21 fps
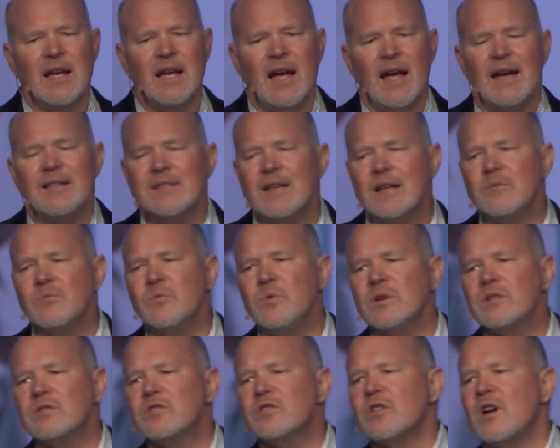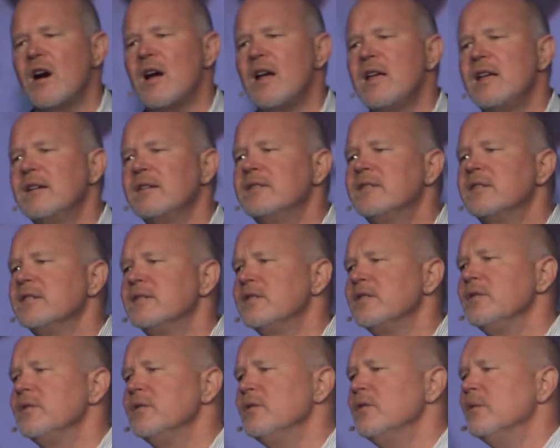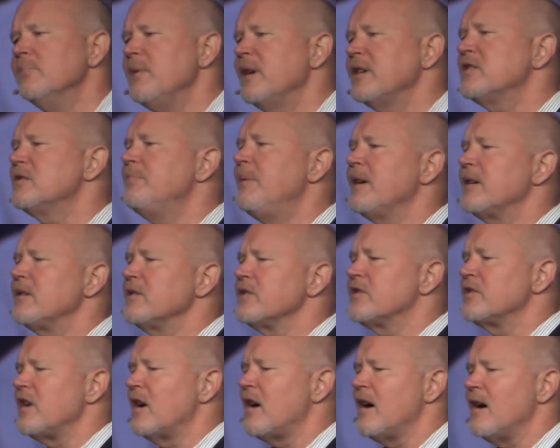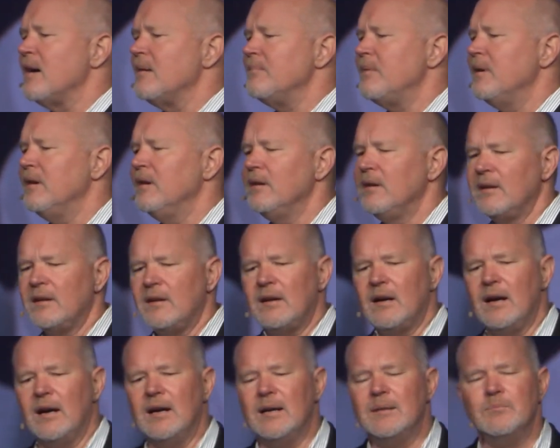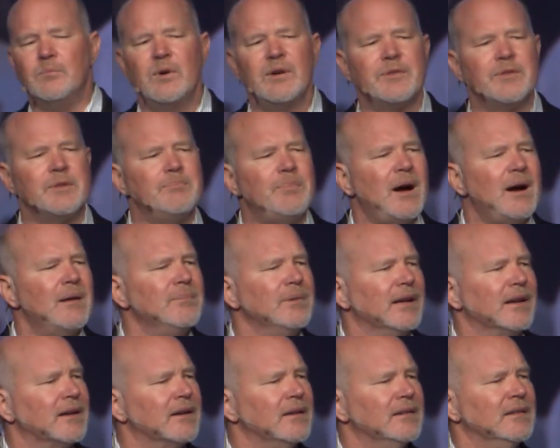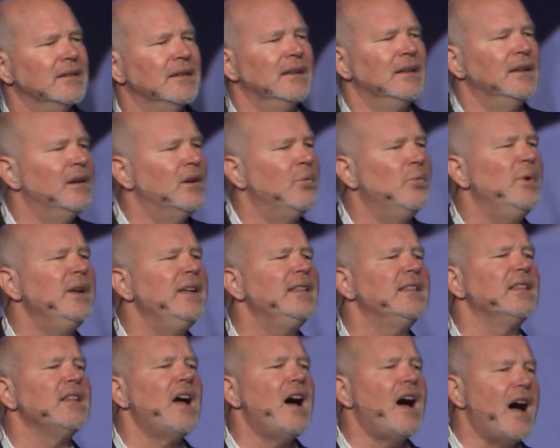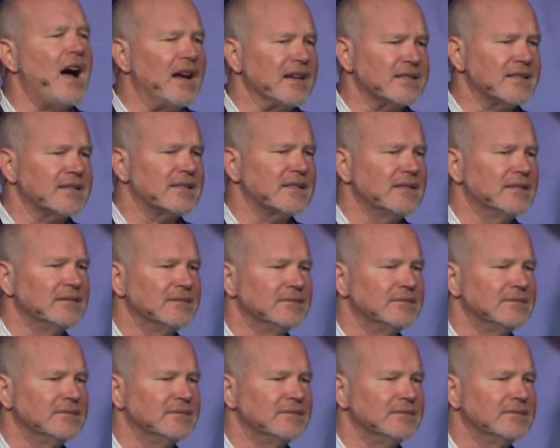And then we're trying to do a much better job with the public. We lost